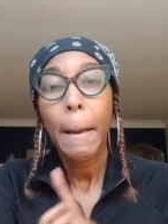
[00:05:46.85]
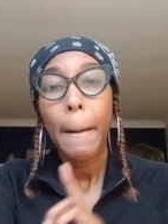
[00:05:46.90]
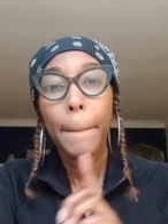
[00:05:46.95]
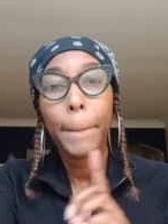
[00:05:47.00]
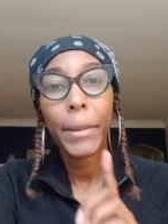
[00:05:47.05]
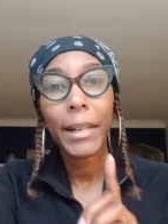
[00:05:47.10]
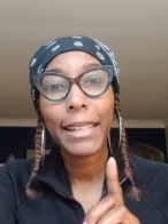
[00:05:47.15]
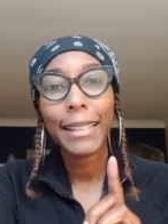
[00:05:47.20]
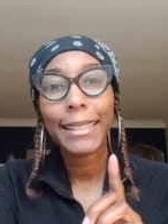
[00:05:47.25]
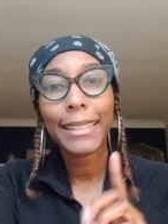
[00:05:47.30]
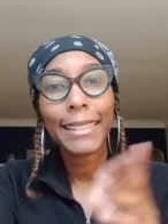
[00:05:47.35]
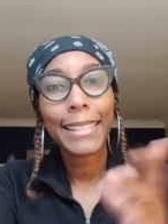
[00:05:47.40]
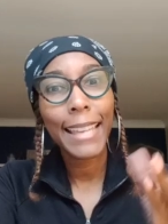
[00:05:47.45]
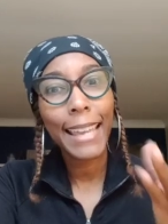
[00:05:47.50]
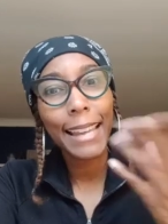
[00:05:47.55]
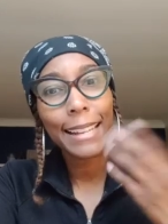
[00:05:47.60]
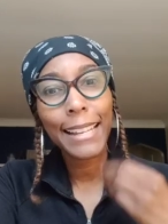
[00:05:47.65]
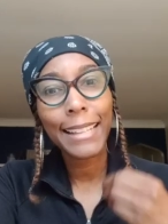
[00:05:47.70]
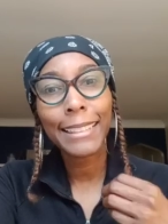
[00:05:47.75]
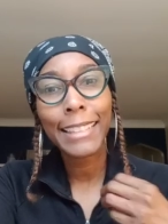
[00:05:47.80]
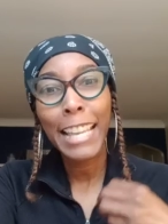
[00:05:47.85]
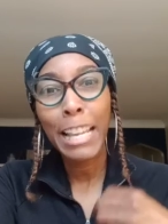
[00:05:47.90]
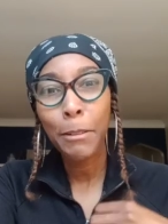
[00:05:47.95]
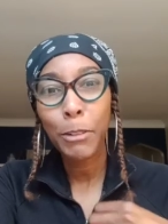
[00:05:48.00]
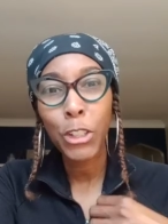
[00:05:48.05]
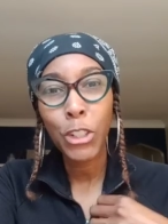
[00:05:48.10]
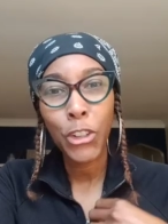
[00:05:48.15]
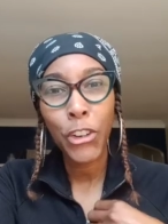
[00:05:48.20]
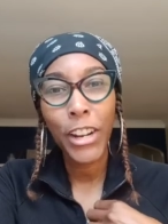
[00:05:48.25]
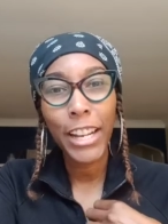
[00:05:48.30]
But yeah, that thing
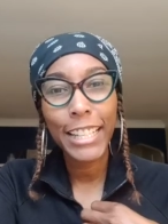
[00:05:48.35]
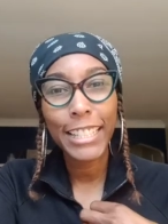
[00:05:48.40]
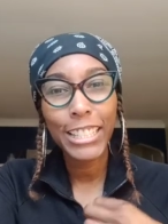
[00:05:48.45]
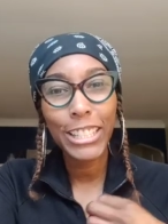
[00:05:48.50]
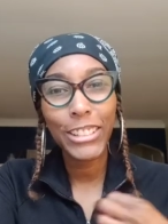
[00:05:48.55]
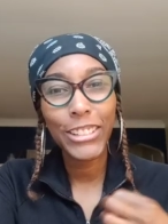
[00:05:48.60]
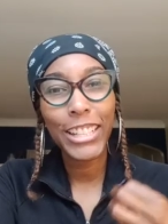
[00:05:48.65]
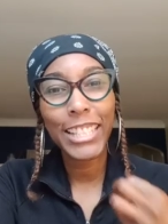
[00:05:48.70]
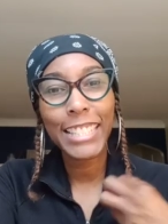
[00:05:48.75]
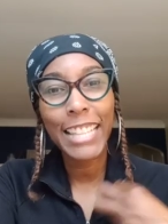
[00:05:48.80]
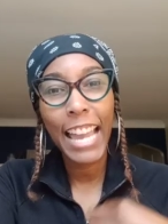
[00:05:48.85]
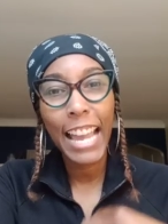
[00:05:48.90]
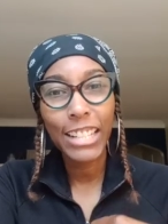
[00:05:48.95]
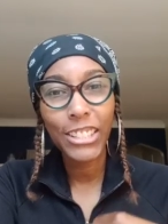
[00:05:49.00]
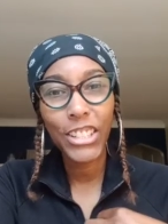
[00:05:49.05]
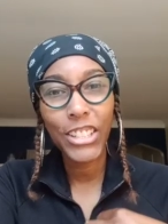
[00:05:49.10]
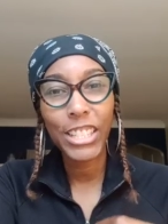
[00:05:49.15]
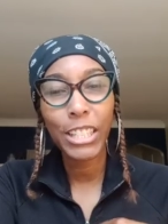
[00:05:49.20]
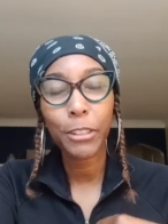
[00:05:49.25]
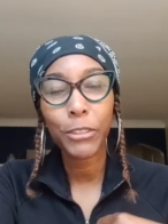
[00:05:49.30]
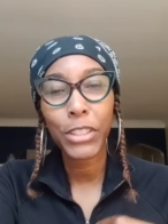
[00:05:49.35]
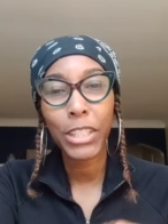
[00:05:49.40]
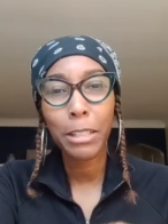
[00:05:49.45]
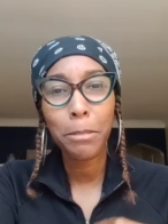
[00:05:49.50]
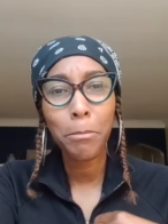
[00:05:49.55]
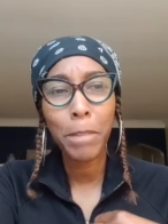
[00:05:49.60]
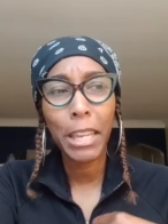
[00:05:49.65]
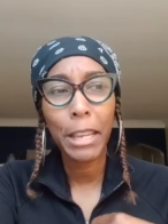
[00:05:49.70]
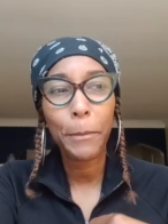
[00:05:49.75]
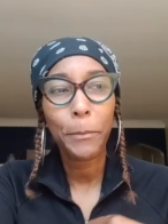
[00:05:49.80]
was trying to attach itself
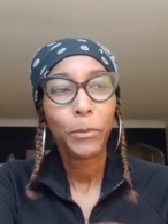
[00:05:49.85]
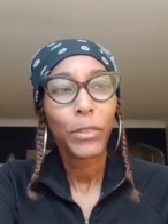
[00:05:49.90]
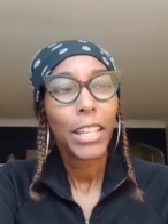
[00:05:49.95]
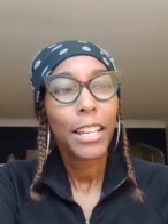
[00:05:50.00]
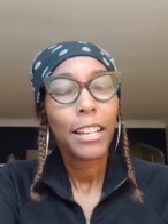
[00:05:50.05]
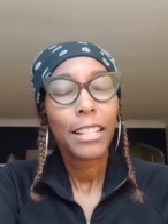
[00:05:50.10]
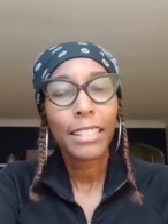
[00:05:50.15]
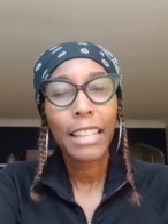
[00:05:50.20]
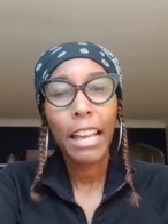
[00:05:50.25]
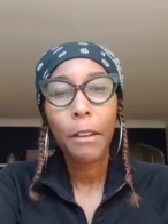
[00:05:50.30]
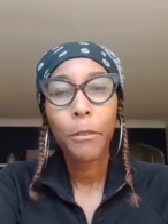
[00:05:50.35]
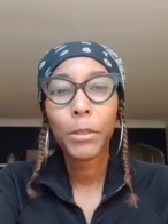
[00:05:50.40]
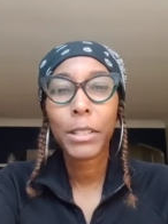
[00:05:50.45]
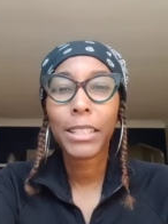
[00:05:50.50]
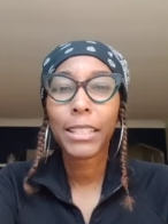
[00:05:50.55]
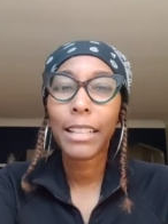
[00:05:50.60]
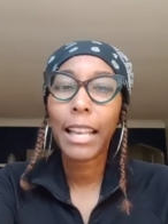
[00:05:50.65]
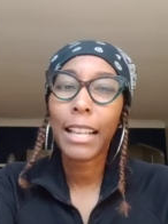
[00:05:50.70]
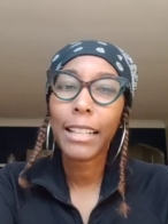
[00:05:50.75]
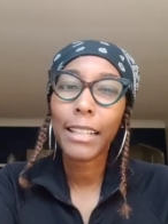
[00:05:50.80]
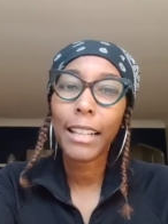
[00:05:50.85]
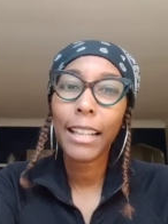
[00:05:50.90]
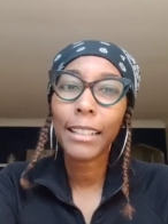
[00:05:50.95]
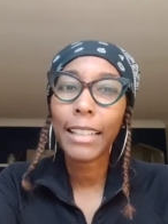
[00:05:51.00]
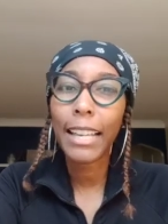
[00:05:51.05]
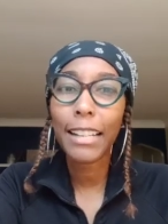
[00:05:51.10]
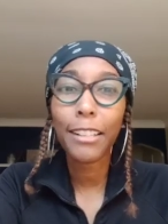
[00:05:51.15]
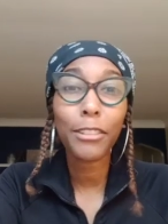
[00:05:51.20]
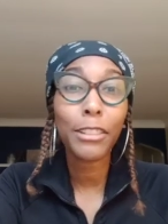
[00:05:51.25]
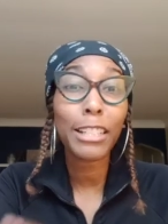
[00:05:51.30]
to me. So I was, I, I
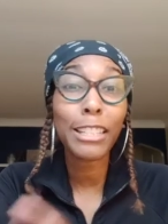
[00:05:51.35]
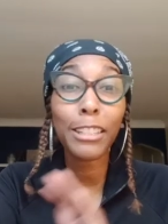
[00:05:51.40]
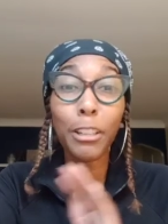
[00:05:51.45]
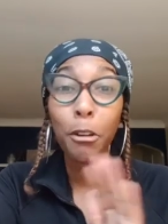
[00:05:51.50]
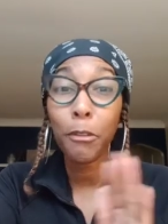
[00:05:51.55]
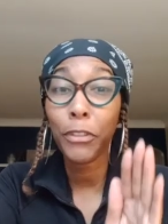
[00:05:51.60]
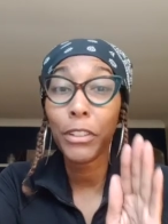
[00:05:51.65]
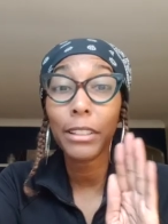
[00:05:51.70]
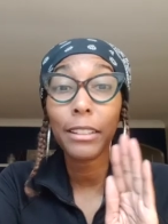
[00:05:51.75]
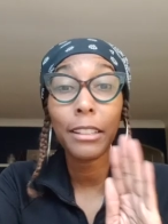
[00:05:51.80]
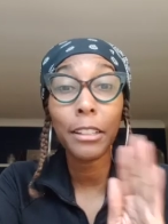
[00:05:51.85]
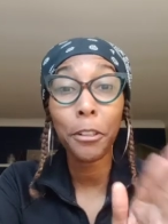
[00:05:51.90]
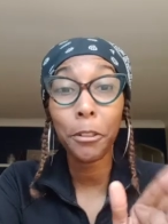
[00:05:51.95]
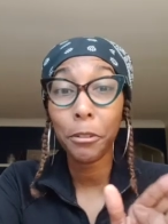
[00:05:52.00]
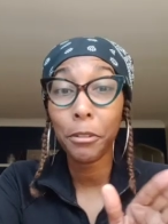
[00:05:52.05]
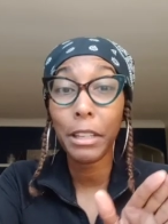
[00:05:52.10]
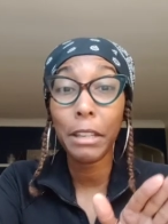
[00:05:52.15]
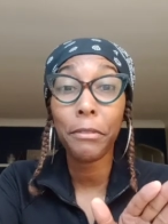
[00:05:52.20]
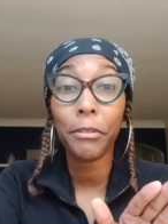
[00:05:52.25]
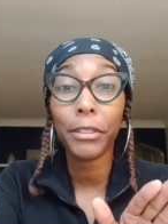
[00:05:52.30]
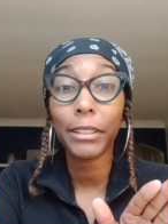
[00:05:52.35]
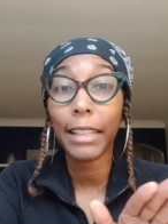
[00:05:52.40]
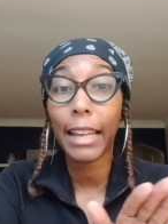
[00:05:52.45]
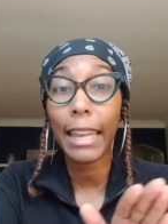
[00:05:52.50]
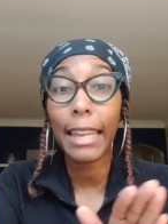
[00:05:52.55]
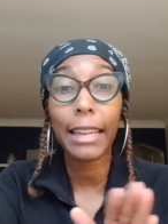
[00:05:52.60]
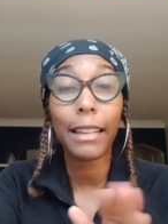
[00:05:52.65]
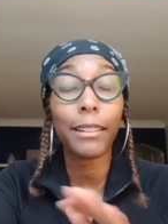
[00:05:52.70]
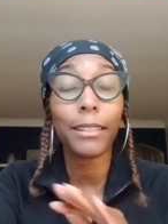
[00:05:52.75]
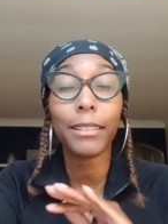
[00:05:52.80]
laid on the sofa literally for
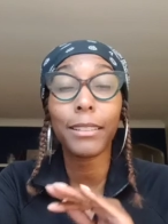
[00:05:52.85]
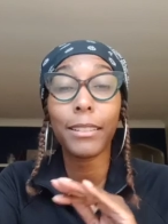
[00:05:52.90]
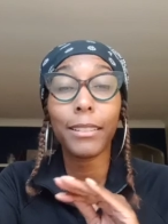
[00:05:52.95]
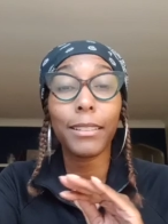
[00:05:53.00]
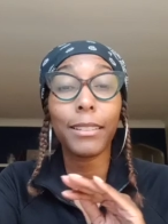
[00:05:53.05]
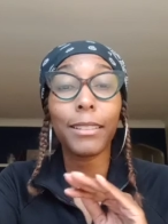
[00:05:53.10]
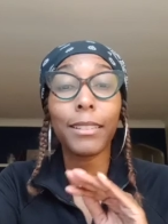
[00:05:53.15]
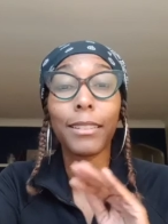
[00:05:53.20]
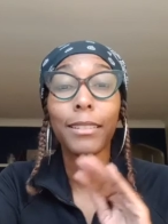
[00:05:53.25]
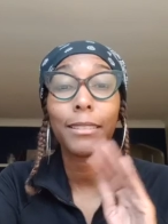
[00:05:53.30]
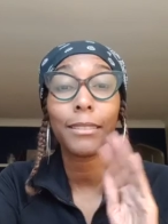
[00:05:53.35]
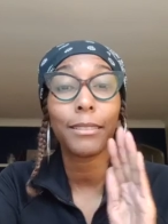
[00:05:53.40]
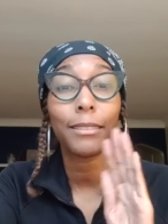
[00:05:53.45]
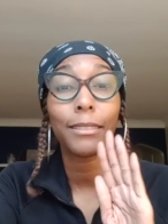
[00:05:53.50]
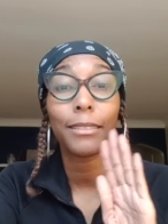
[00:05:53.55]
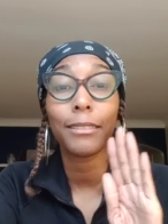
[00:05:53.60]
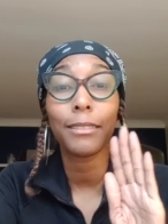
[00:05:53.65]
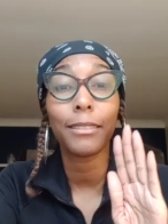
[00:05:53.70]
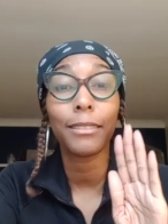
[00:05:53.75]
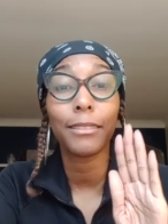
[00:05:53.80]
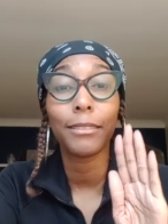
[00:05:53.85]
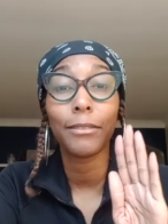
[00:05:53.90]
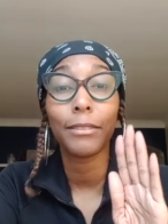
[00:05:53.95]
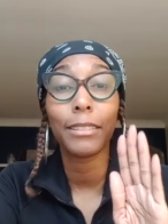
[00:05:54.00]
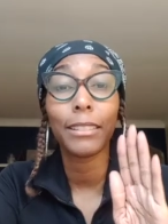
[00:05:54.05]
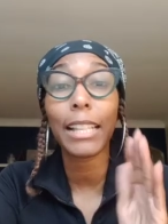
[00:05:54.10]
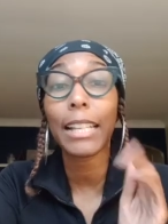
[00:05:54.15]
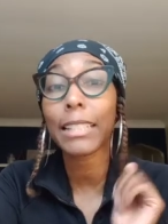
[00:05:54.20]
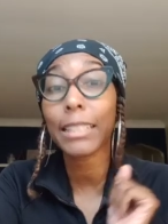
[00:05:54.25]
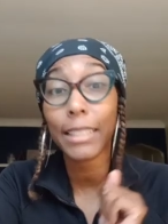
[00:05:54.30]
like
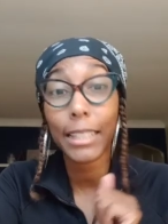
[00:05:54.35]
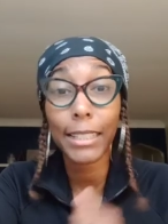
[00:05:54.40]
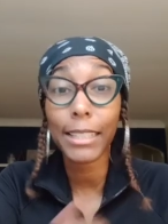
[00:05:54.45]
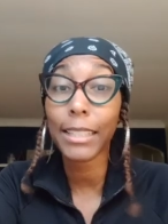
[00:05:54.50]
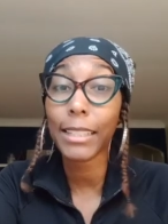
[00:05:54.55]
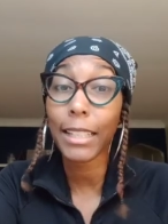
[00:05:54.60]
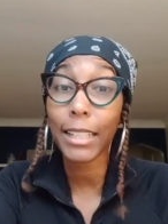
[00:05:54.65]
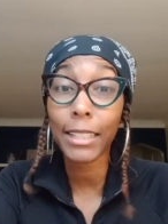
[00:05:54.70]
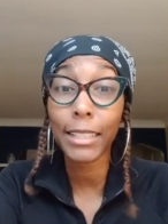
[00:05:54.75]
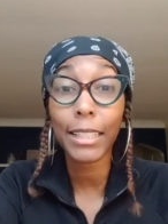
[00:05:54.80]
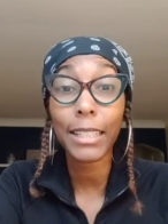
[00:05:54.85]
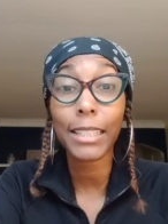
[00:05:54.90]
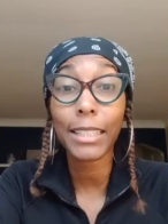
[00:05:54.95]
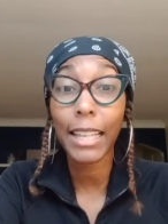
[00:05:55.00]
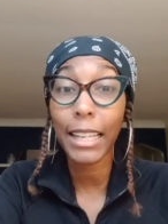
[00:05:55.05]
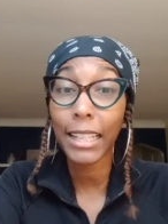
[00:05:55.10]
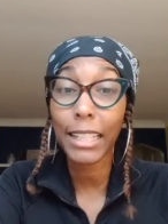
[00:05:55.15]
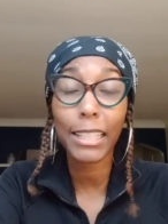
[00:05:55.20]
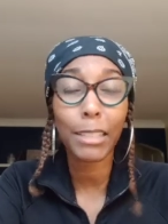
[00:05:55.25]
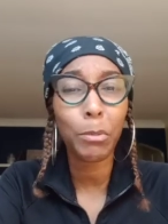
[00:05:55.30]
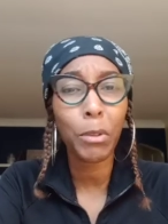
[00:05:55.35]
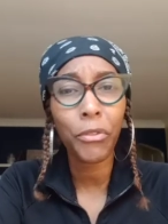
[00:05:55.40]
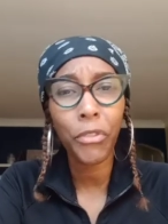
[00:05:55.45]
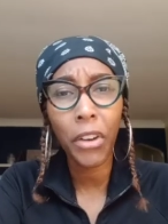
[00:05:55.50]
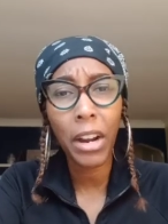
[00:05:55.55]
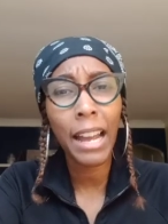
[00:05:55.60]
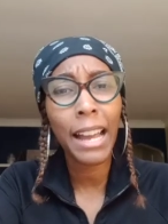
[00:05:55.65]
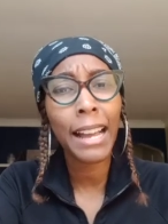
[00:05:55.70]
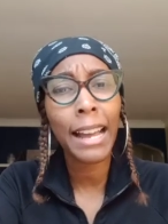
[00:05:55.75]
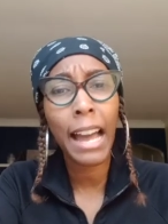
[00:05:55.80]
less than 60 seconds
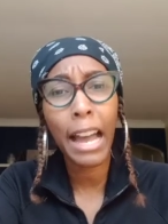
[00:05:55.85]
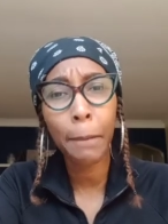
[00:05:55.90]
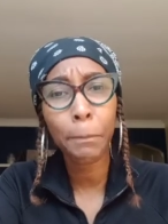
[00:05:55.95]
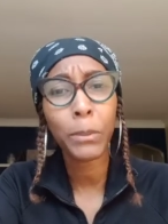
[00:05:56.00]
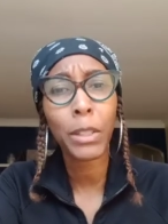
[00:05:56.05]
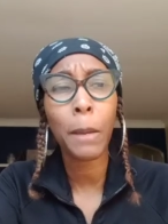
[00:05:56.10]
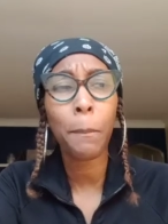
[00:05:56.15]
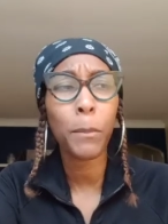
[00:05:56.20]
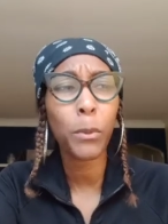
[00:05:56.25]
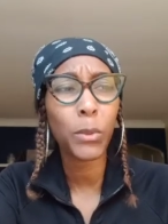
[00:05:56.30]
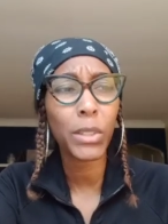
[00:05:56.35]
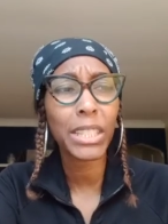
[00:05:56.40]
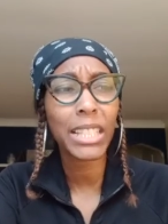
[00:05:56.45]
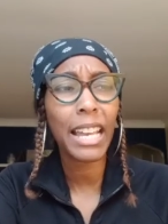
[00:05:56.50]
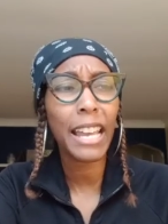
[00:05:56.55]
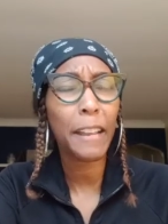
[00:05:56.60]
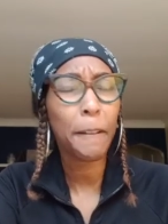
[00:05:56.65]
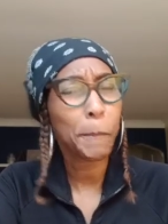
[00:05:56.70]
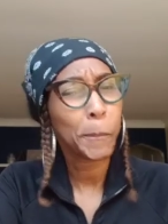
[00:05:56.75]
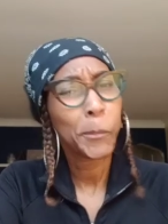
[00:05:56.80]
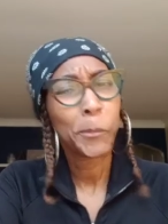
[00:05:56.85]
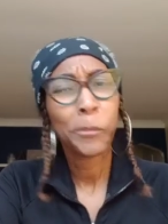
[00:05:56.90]
before I hopped up and was like,